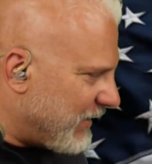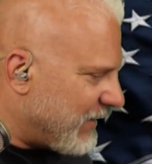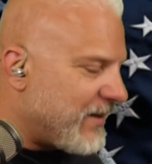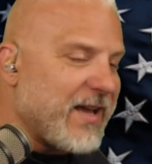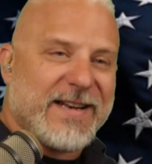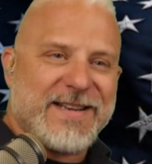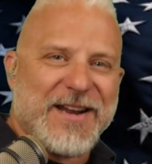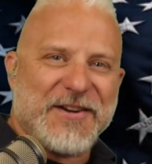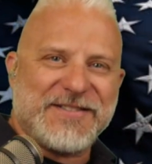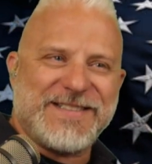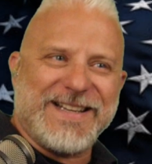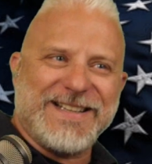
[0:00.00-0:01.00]
Can't
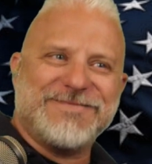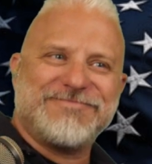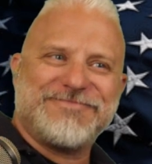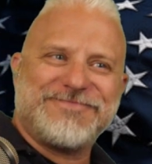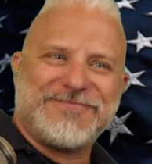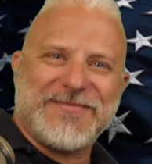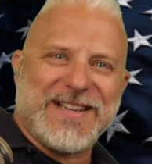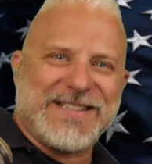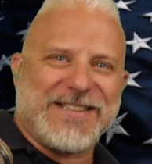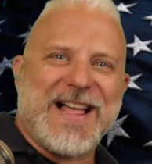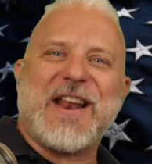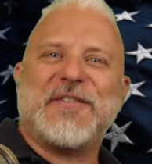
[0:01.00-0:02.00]
guarantee it. There's
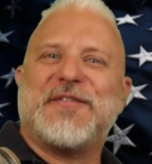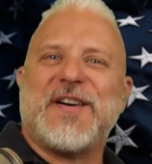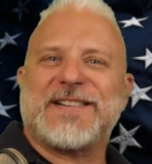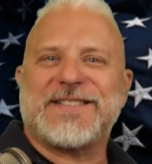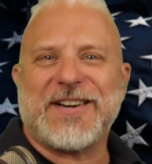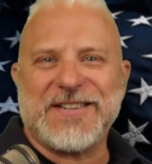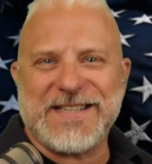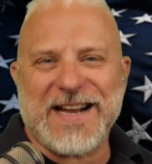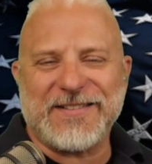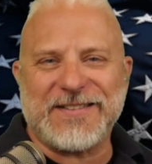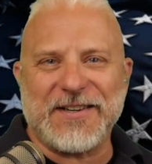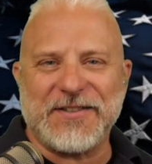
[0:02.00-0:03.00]
a lot of fucktards
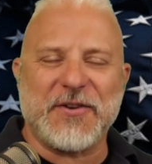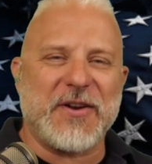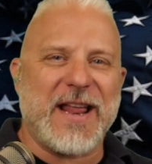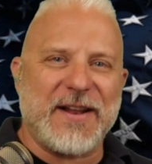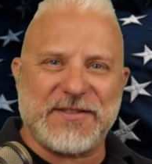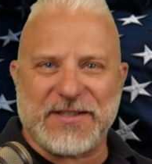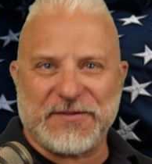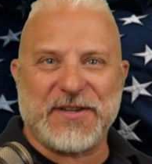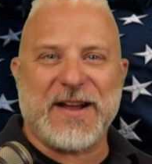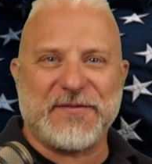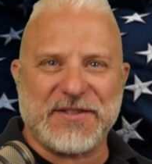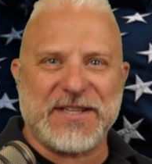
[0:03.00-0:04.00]
out there don't know how to have civil
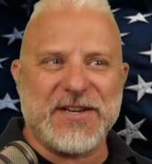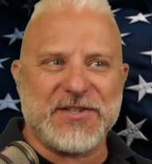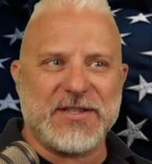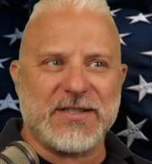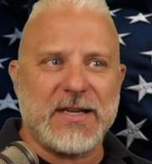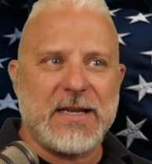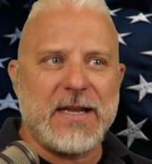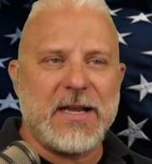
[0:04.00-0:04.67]
conversations.